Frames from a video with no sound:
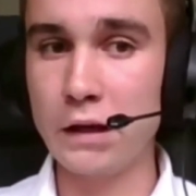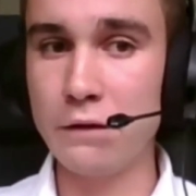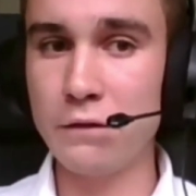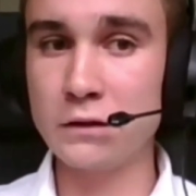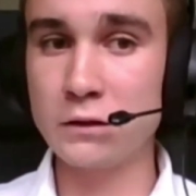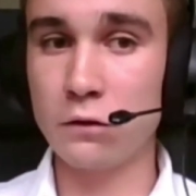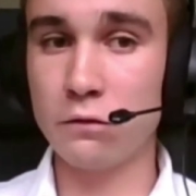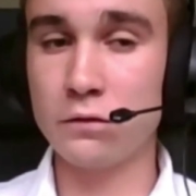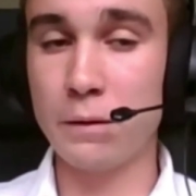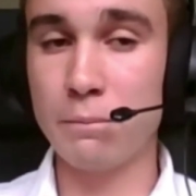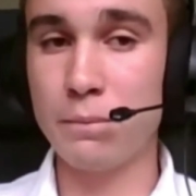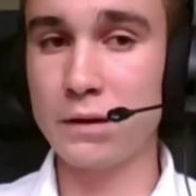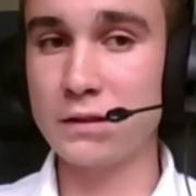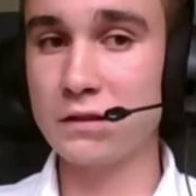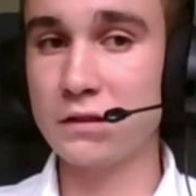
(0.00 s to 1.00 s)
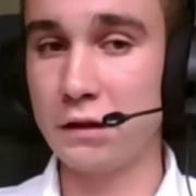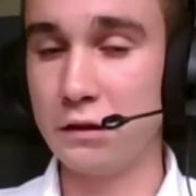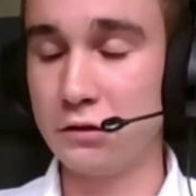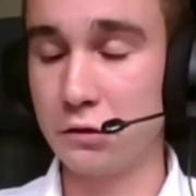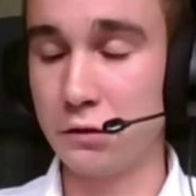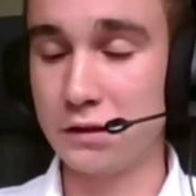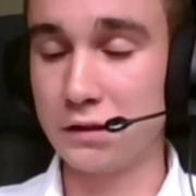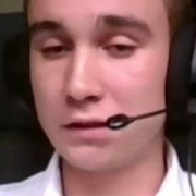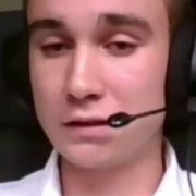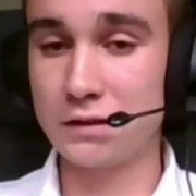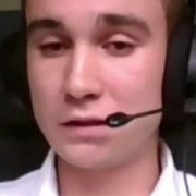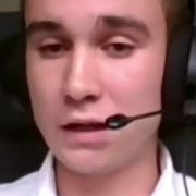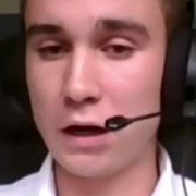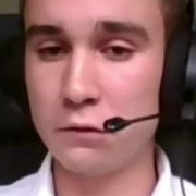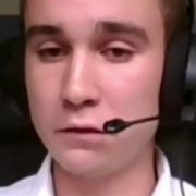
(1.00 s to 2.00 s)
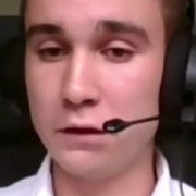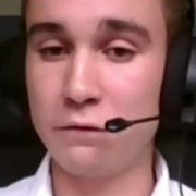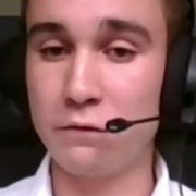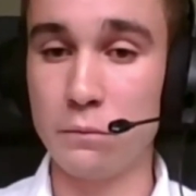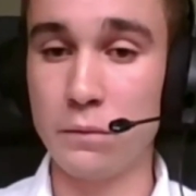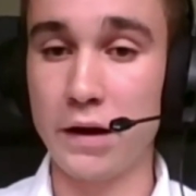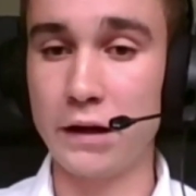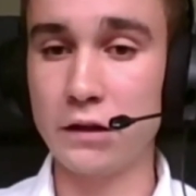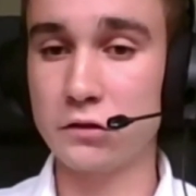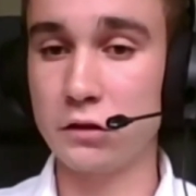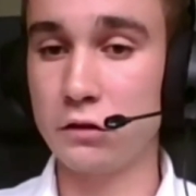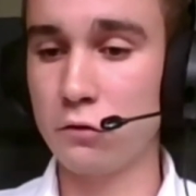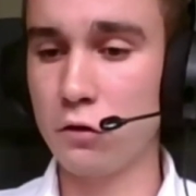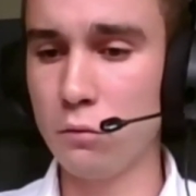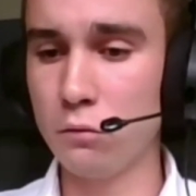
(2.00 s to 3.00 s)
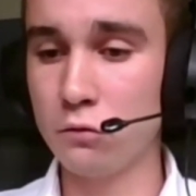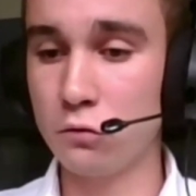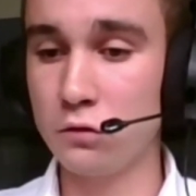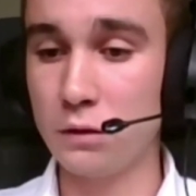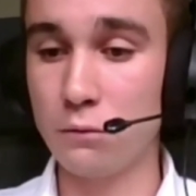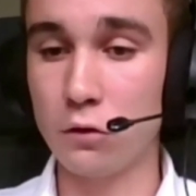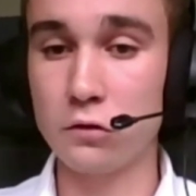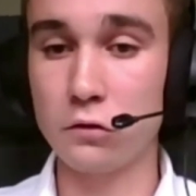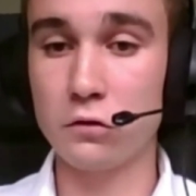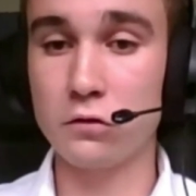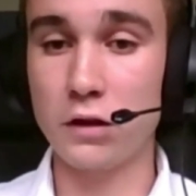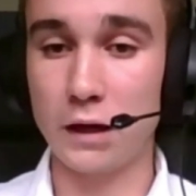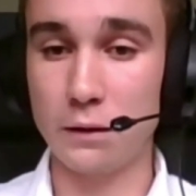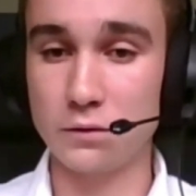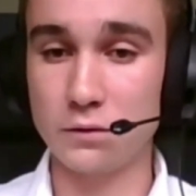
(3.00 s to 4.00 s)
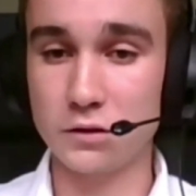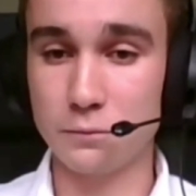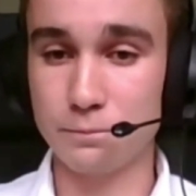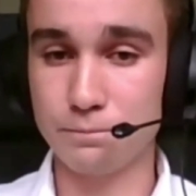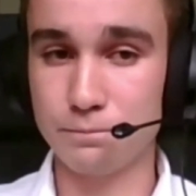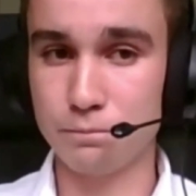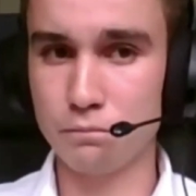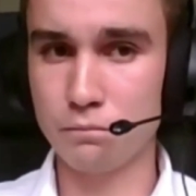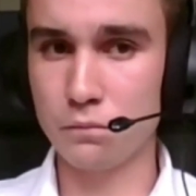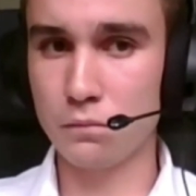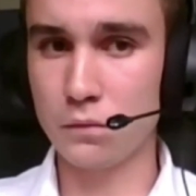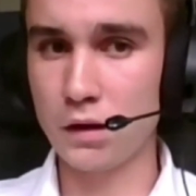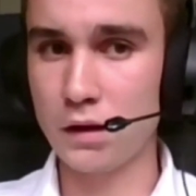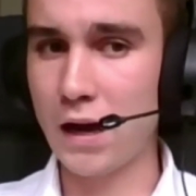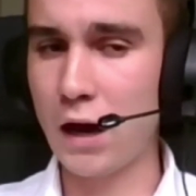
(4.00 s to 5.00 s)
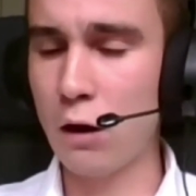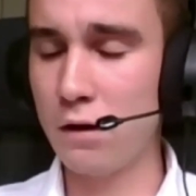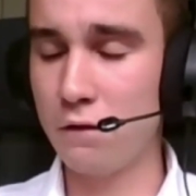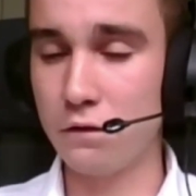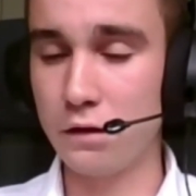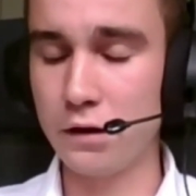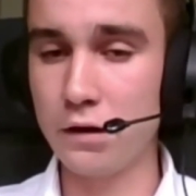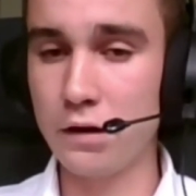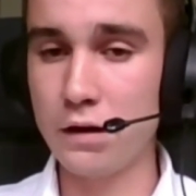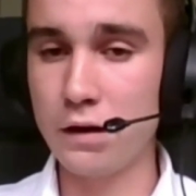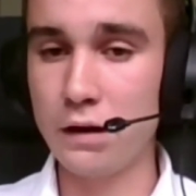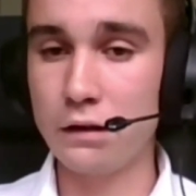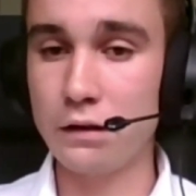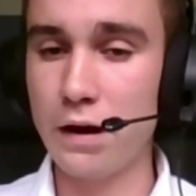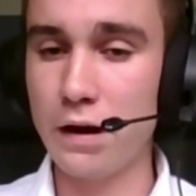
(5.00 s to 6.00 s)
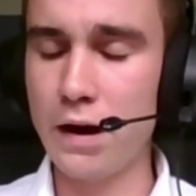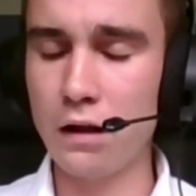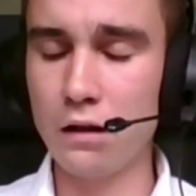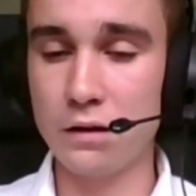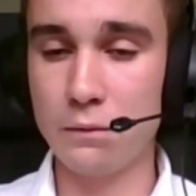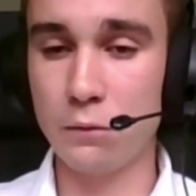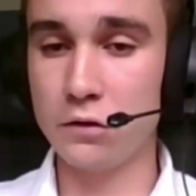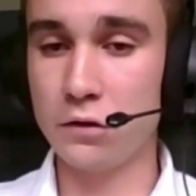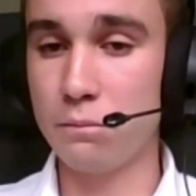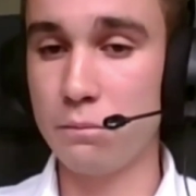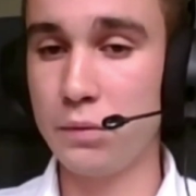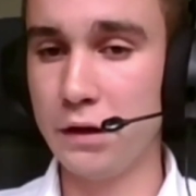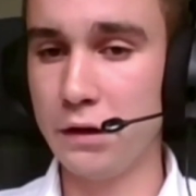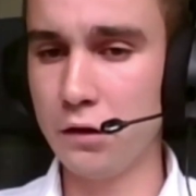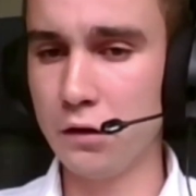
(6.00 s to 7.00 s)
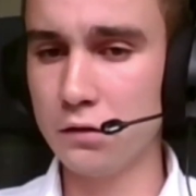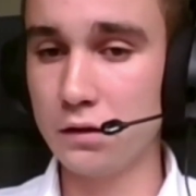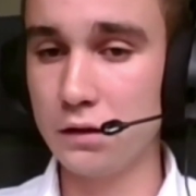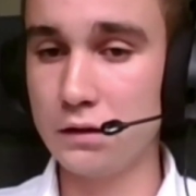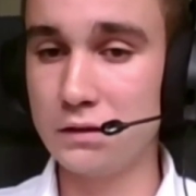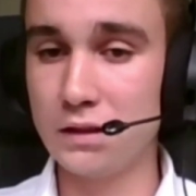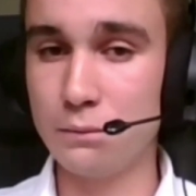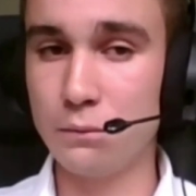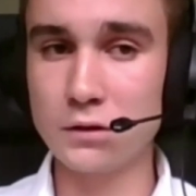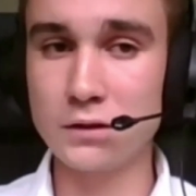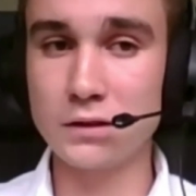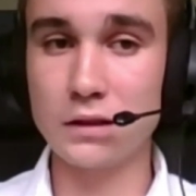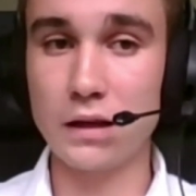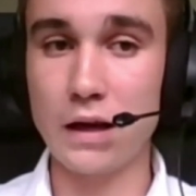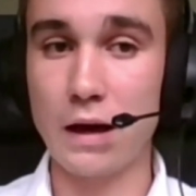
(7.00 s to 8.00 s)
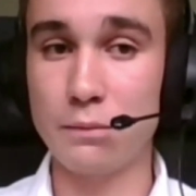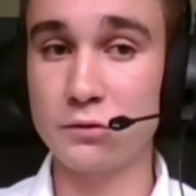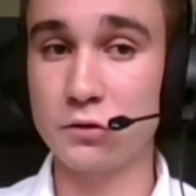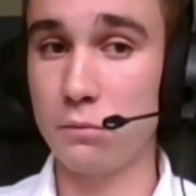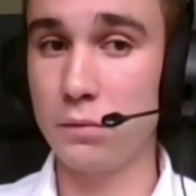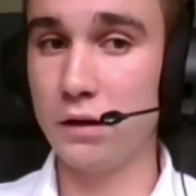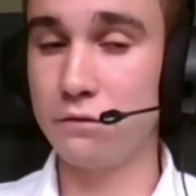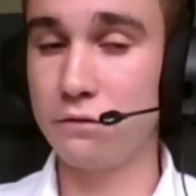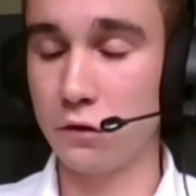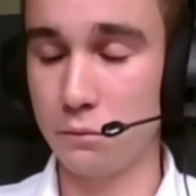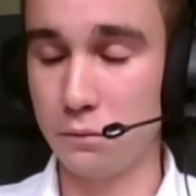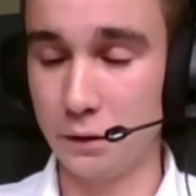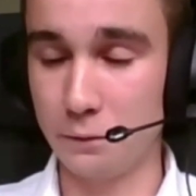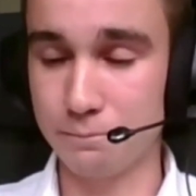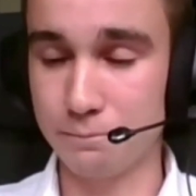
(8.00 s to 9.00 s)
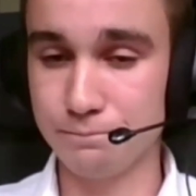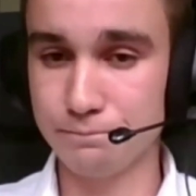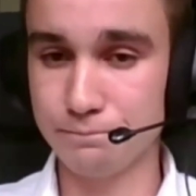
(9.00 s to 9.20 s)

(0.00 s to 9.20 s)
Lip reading: events of the past centuries, starting from ancient Rome to the modern times. However, the early modern period is the most absorbing for me.